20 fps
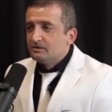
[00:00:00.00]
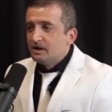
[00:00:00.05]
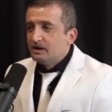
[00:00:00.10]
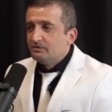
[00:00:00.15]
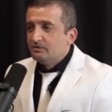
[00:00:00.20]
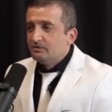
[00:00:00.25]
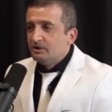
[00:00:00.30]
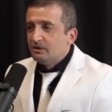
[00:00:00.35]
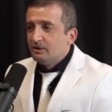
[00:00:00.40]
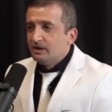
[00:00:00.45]

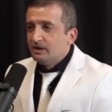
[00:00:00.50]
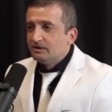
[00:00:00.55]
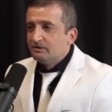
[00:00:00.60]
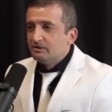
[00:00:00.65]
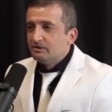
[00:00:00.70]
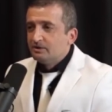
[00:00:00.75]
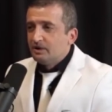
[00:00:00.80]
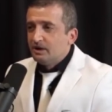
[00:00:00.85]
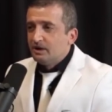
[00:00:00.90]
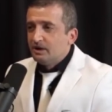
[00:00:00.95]

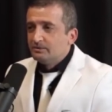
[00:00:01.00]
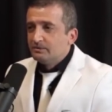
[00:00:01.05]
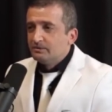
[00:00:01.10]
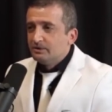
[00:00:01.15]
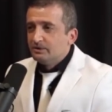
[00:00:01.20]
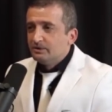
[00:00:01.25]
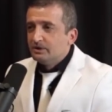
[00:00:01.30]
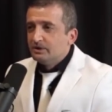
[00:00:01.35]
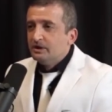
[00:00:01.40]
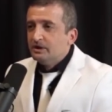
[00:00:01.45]
radioactive as
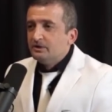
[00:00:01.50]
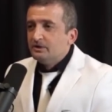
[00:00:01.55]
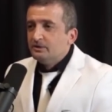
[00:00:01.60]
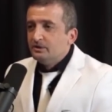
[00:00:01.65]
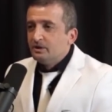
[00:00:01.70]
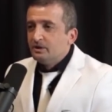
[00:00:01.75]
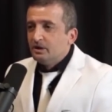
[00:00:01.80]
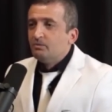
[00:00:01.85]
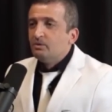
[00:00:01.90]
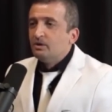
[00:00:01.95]
possible. You
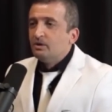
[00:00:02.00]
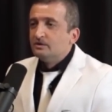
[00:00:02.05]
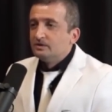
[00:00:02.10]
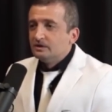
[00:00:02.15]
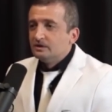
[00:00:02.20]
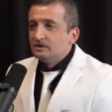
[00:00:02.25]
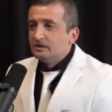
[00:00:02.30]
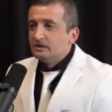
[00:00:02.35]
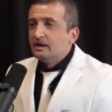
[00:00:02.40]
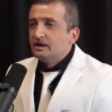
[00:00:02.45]
don't want
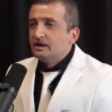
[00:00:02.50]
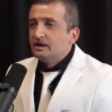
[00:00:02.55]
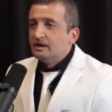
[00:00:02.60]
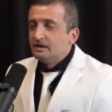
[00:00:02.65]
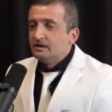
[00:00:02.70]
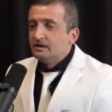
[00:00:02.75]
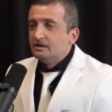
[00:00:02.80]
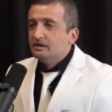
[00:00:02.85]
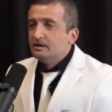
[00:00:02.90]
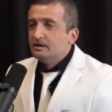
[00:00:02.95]
to let
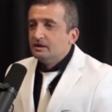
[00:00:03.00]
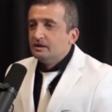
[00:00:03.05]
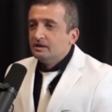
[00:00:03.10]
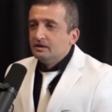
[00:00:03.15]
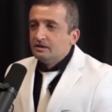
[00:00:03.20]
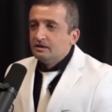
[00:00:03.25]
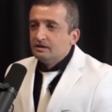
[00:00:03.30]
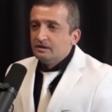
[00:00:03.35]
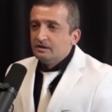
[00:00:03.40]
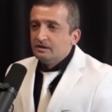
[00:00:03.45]
in
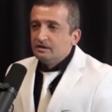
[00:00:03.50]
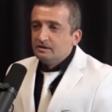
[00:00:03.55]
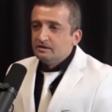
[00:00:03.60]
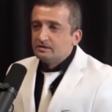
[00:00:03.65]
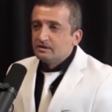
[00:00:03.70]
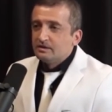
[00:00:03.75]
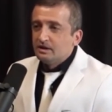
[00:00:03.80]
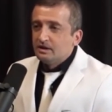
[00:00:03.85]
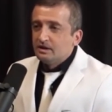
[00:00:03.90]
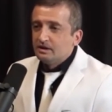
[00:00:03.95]

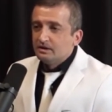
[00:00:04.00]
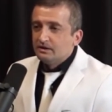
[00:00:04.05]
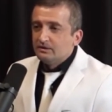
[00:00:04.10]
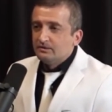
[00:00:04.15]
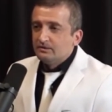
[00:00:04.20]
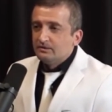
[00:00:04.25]
these kind of